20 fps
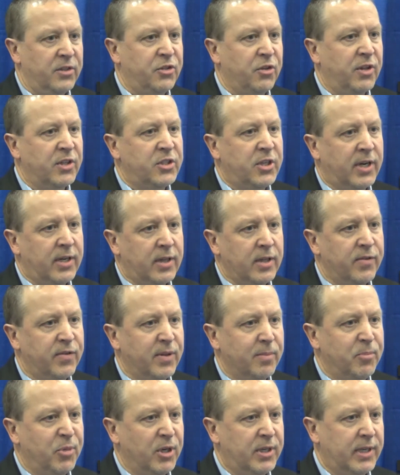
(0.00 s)
So, the title of
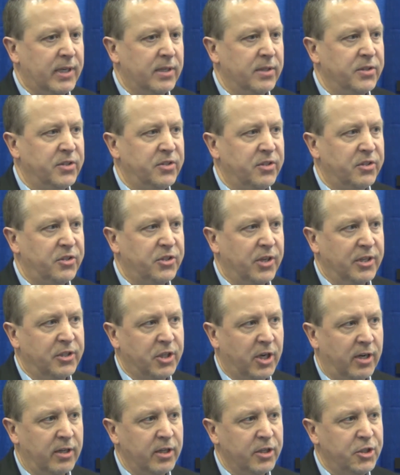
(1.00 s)
the book is
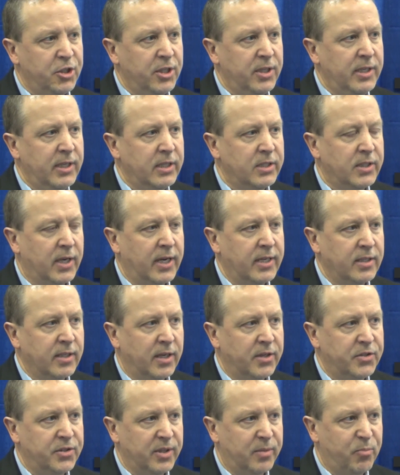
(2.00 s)
Cytology,
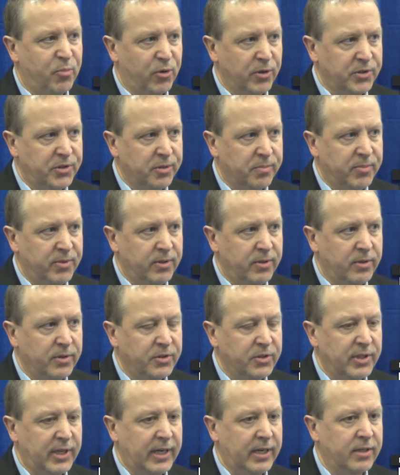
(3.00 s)
Diagnostic
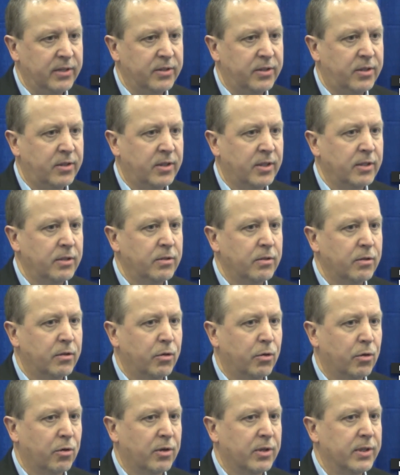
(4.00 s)
Principles, and Clinical
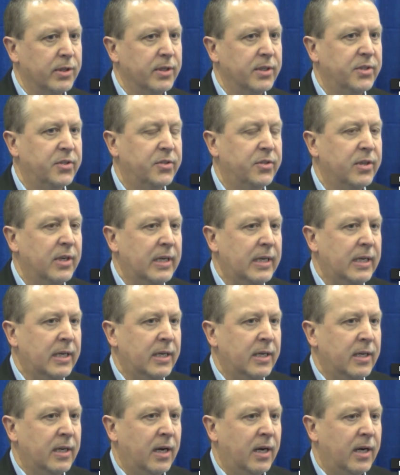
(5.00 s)
Correlates.
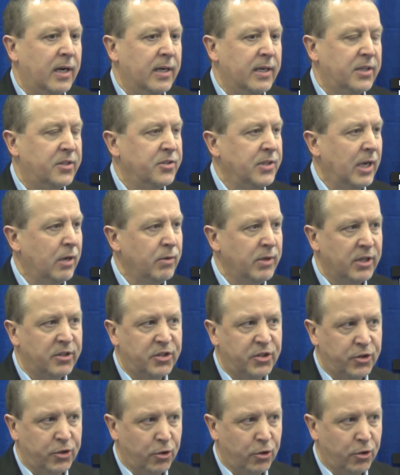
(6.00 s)
Uh, it's now in its